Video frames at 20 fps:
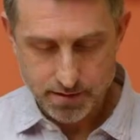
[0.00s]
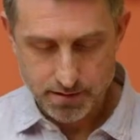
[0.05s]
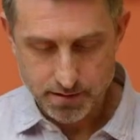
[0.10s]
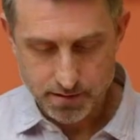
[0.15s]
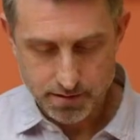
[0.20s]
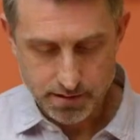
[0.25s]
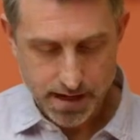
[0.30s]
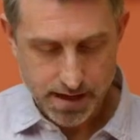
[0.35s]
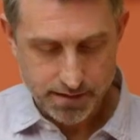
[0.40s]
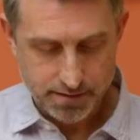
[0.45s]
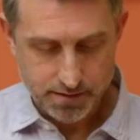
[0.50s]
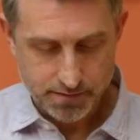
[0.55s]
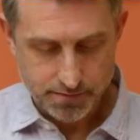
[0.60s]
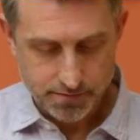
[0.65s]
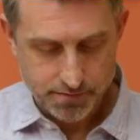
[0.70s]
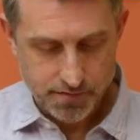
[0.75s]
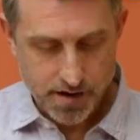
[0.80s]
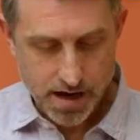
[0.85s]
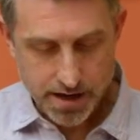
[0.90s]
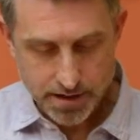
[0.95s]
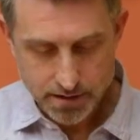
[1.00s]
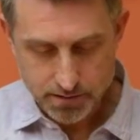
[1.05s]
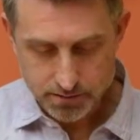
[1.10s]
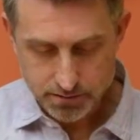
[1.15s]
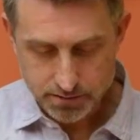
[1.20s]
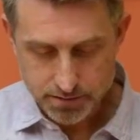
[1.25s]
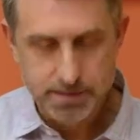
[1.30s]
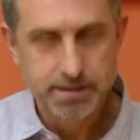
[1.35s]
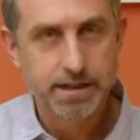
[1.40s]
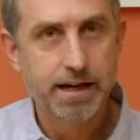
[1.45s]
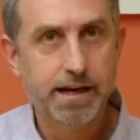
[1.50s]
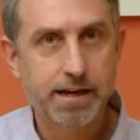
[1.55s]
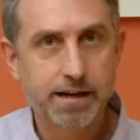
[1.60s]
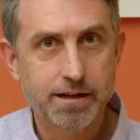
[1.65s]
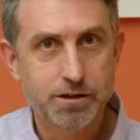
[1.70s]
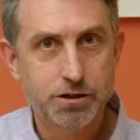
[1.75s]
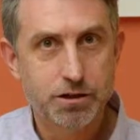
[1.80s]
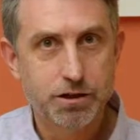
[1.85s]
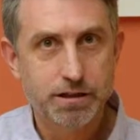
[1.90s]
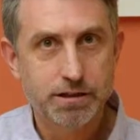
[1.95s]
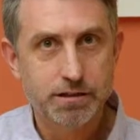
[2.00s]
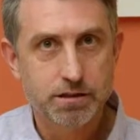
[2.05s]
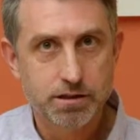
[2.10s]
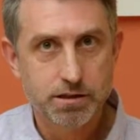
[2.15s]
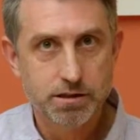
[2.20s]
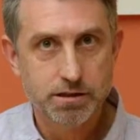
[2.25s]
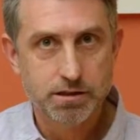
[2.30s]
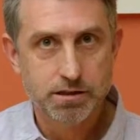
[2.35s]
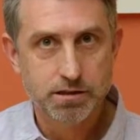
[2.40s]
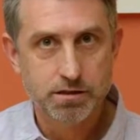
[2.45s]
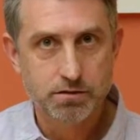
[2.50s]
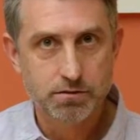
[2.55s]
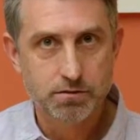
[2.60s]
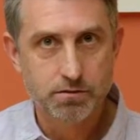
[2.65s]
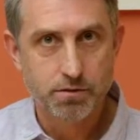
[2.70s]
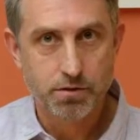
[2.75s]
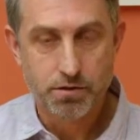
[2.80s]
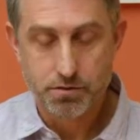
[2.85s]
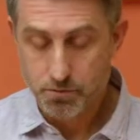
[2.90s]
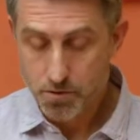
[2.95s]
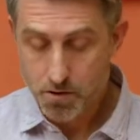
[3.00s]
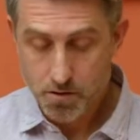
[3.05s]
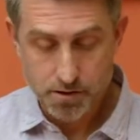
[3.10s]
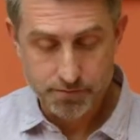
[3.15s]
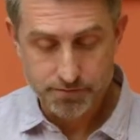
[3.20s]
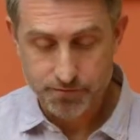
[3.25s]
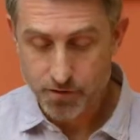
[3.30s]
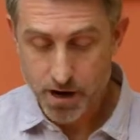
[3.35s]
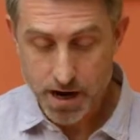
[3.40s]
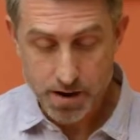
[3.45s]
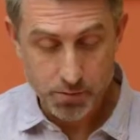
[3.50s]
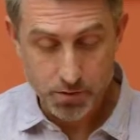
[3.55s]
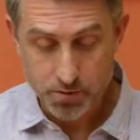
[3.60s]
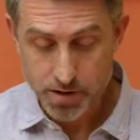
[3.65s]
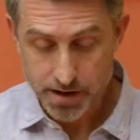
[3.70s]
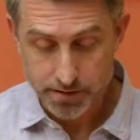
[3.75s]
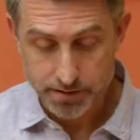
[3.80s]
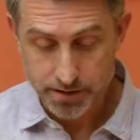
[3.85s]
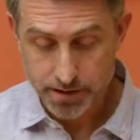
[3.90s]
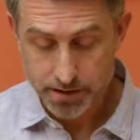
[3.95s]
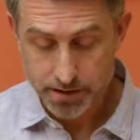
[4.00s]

the final stage is just to throw a frame around